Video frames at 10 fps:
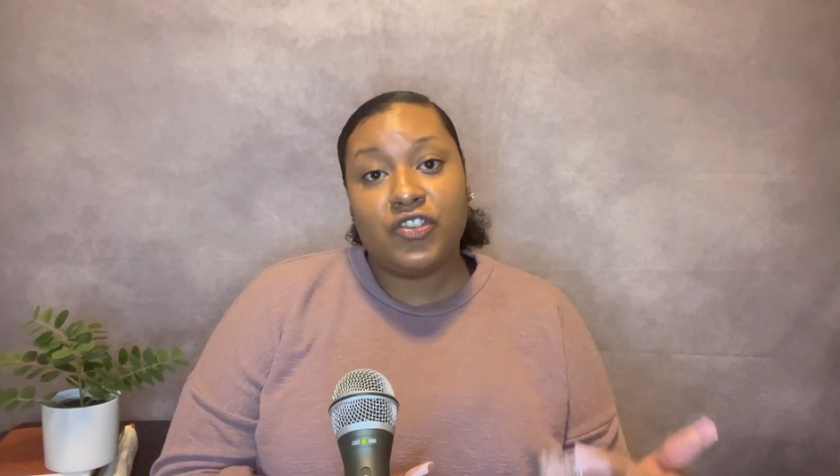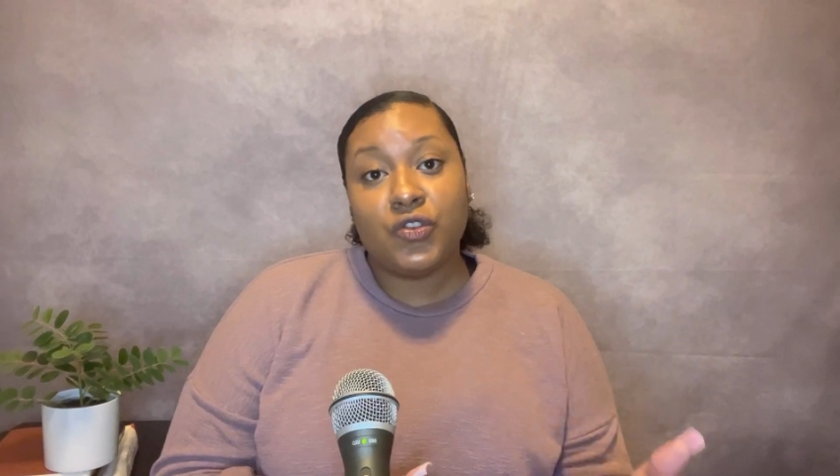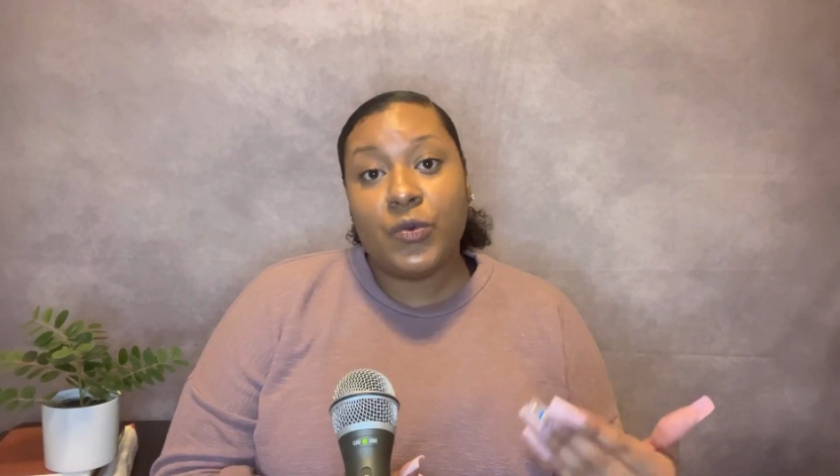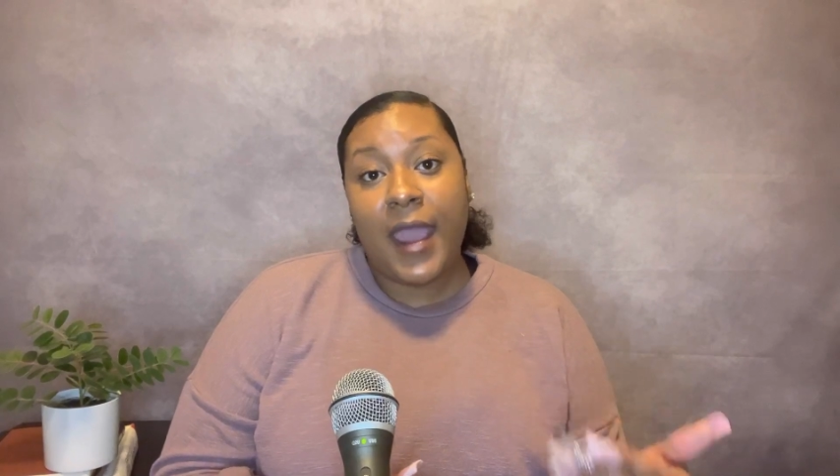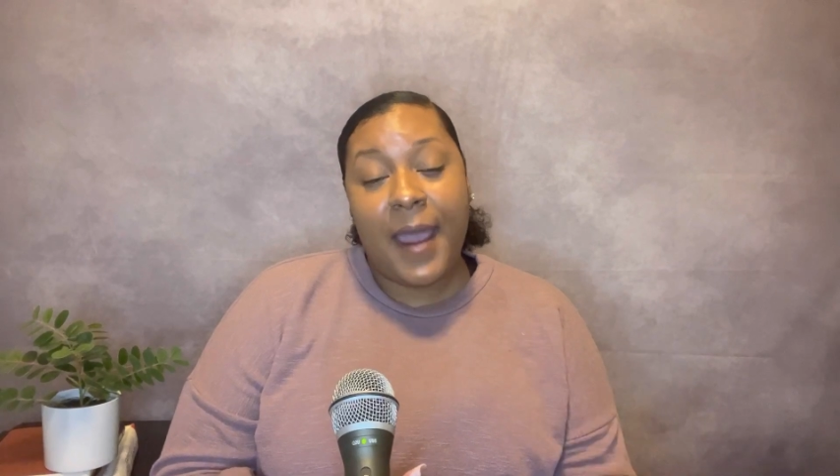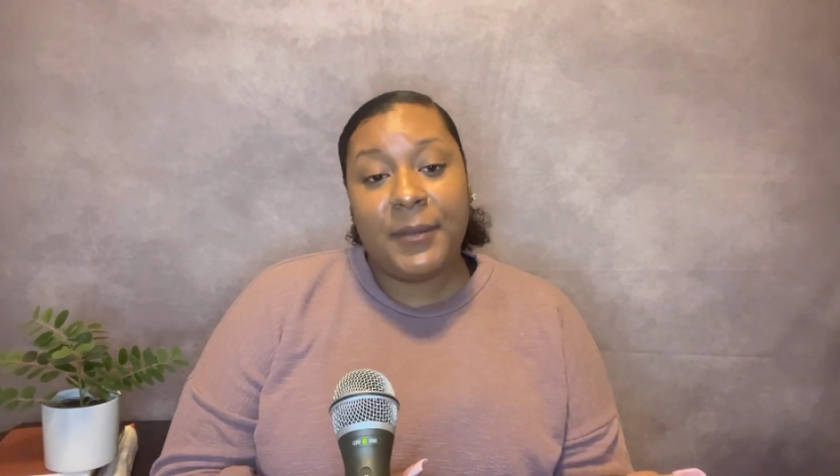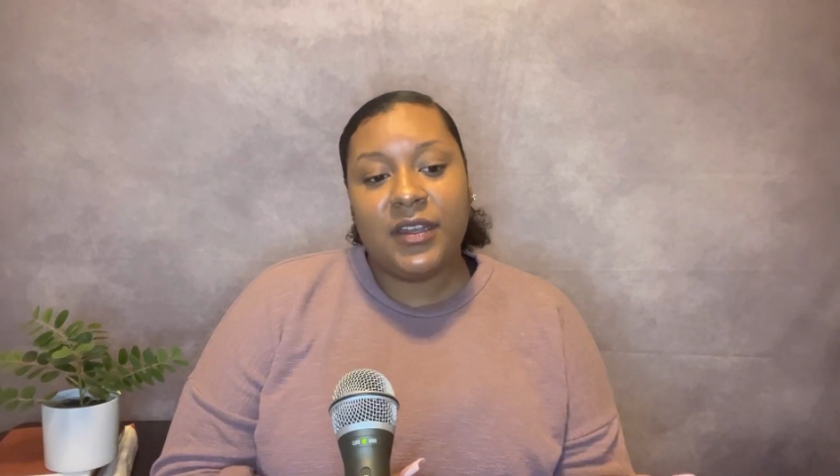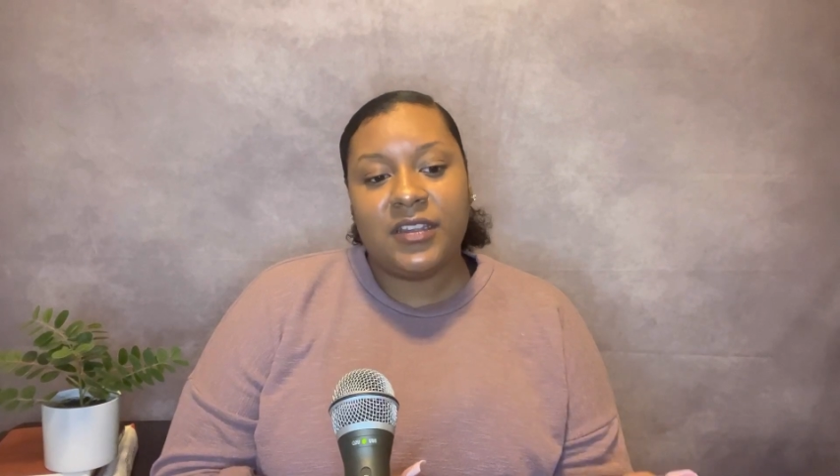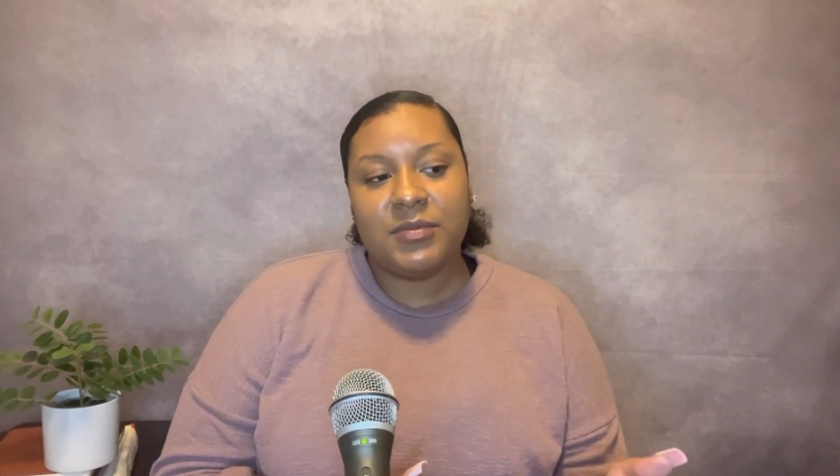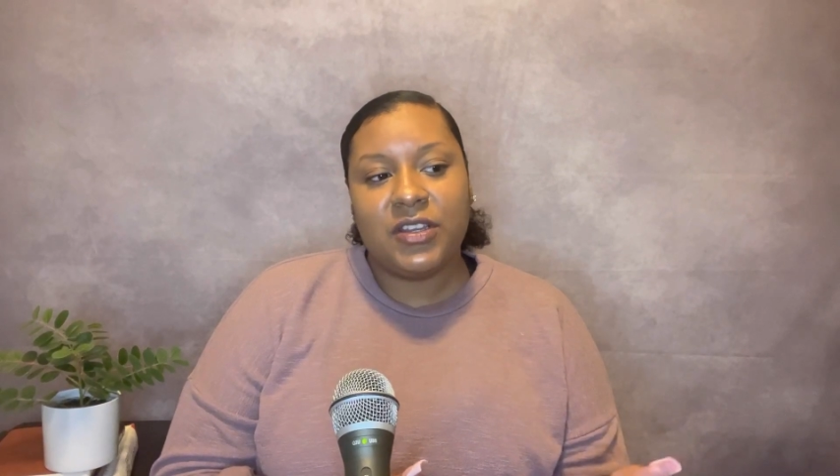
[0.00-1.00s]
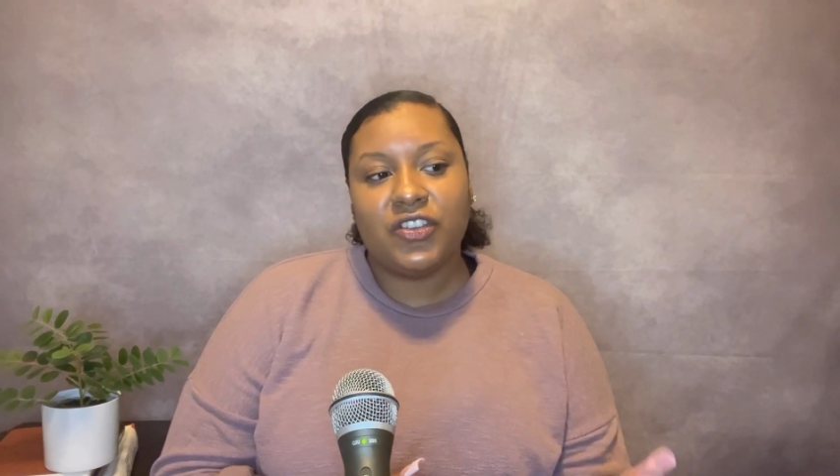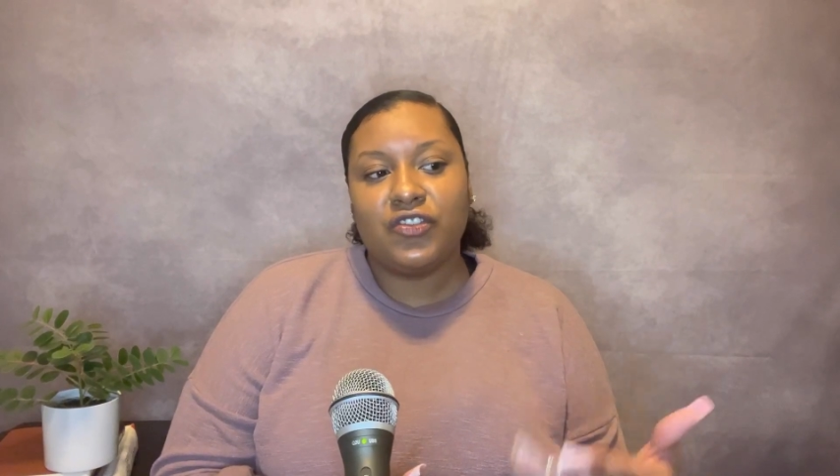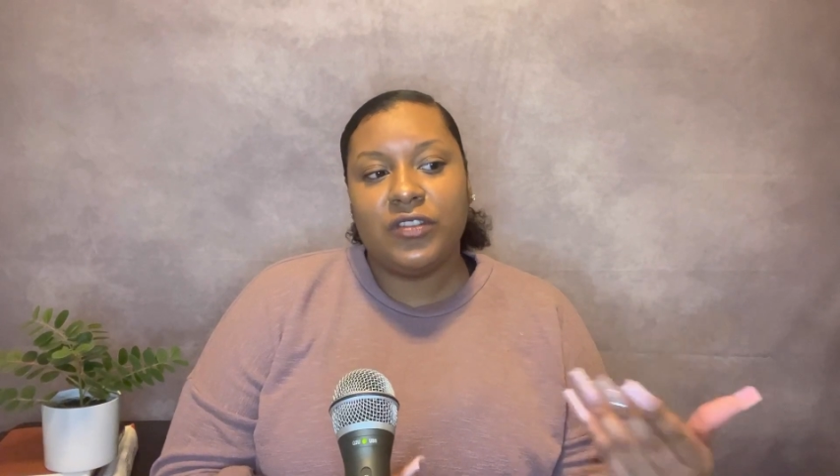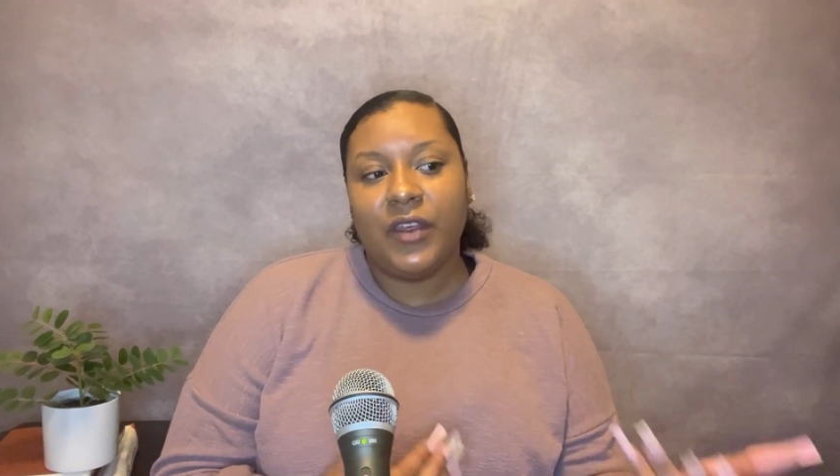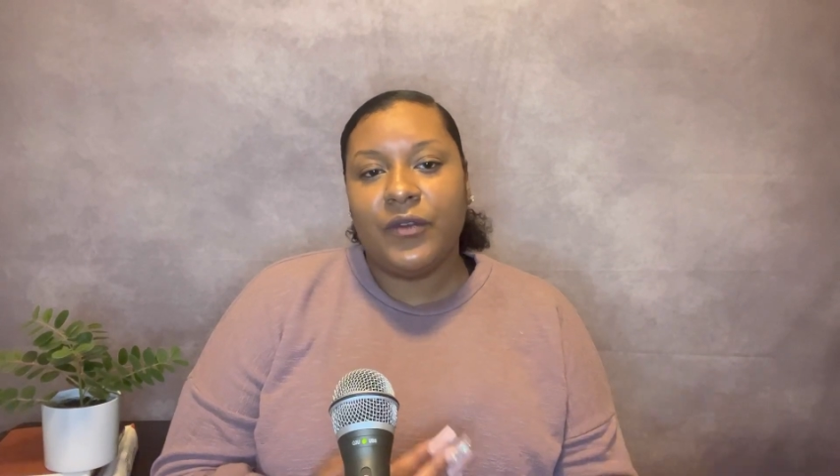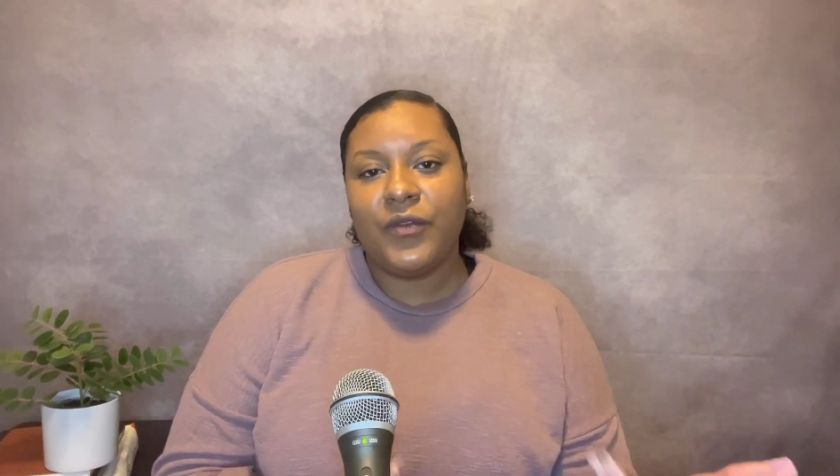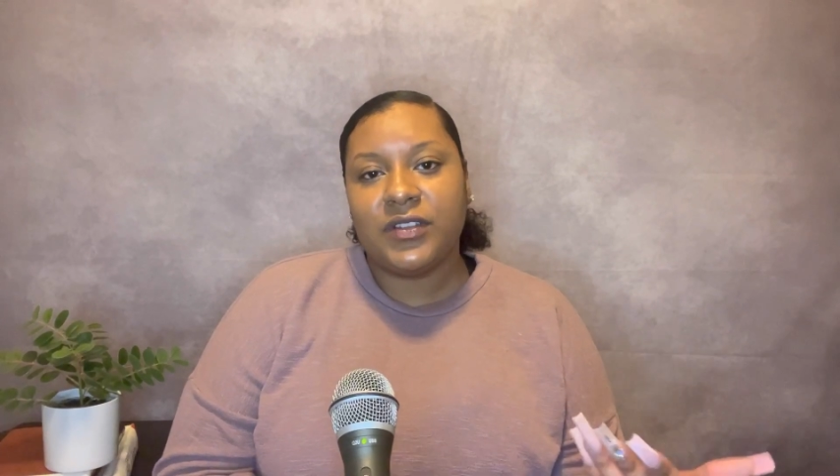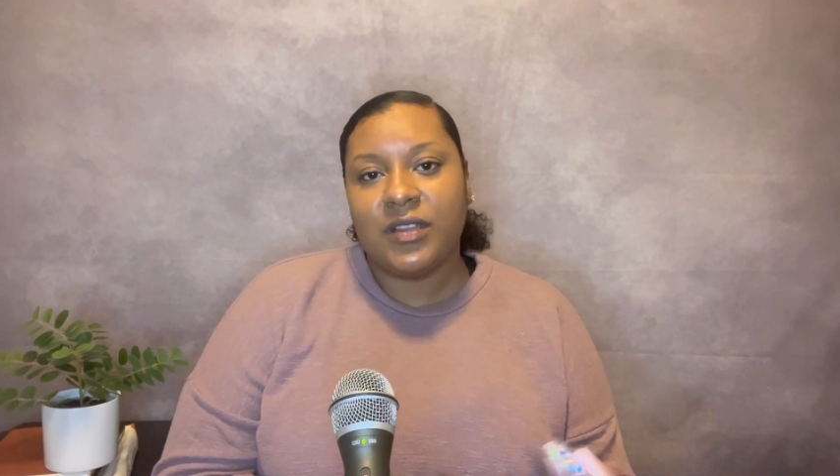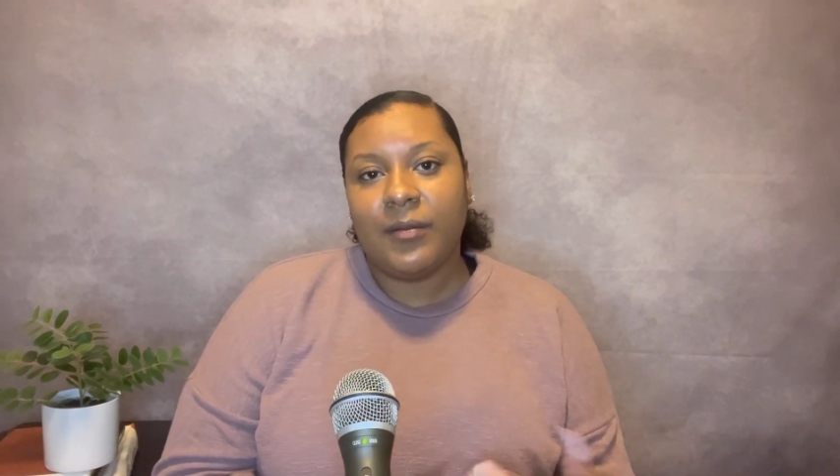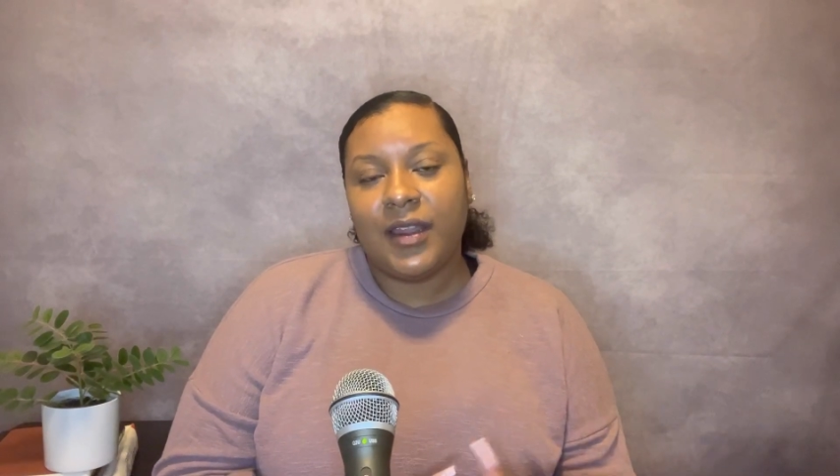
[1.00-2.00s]
true happiness because you're living for
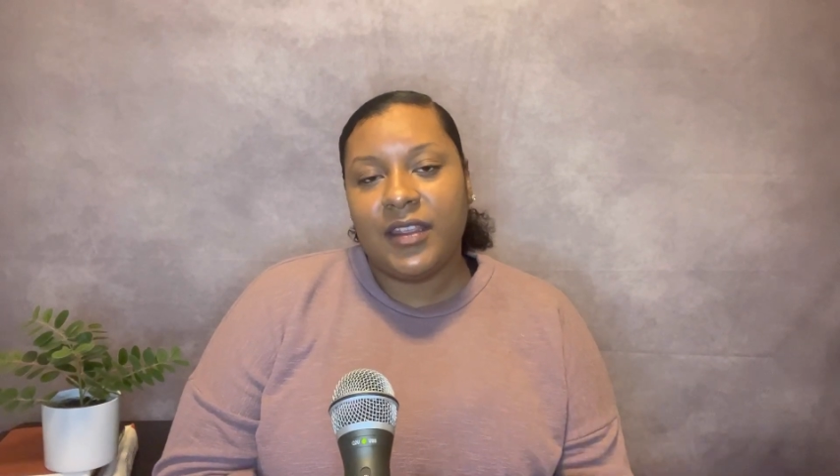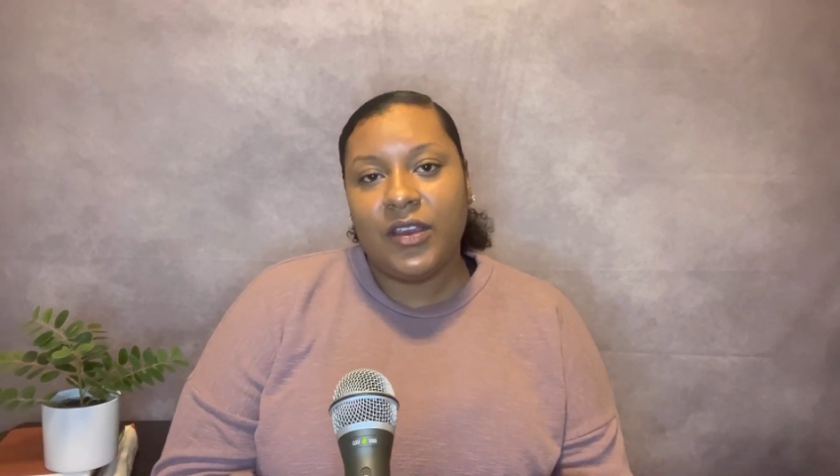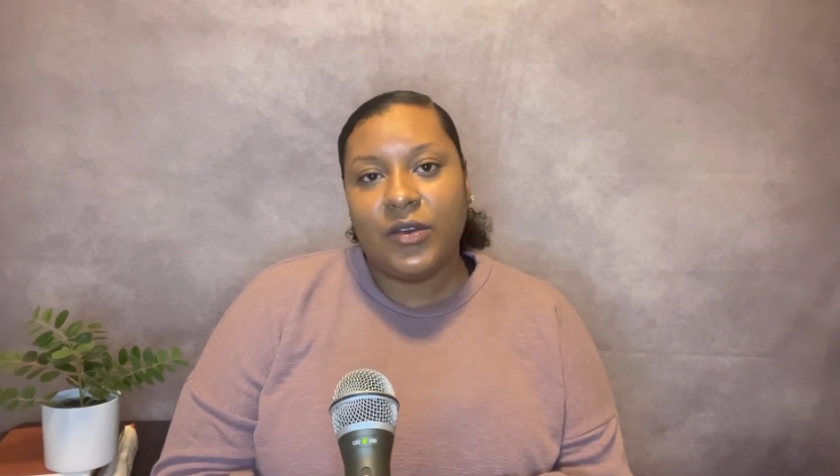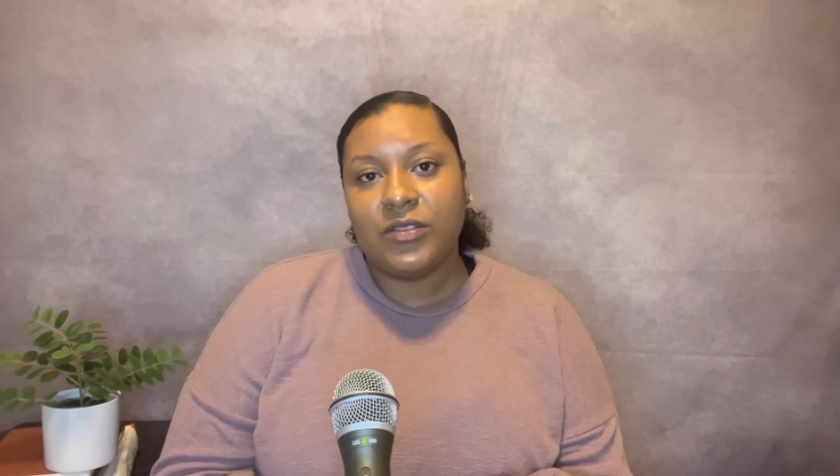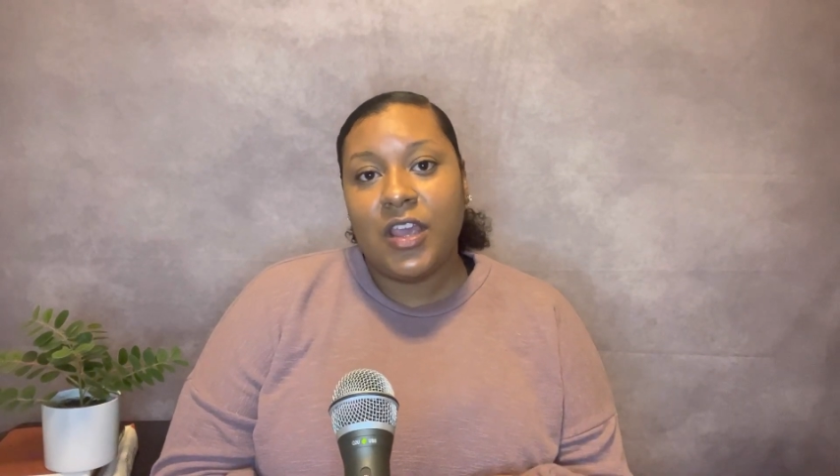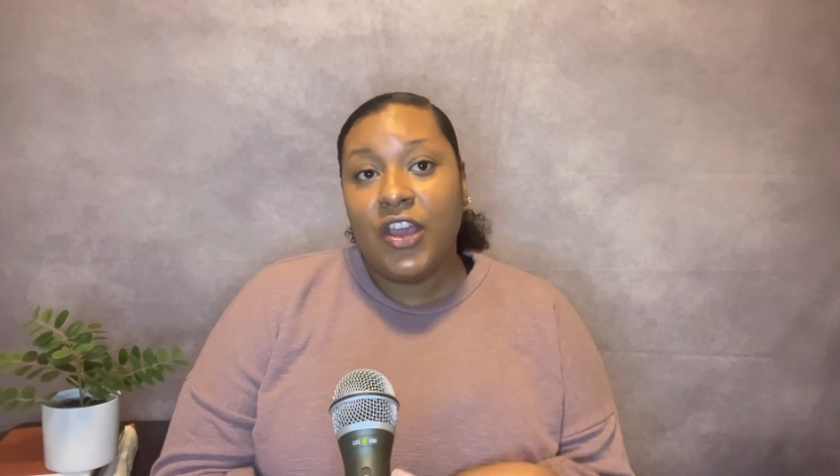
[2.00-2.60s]
somebody else.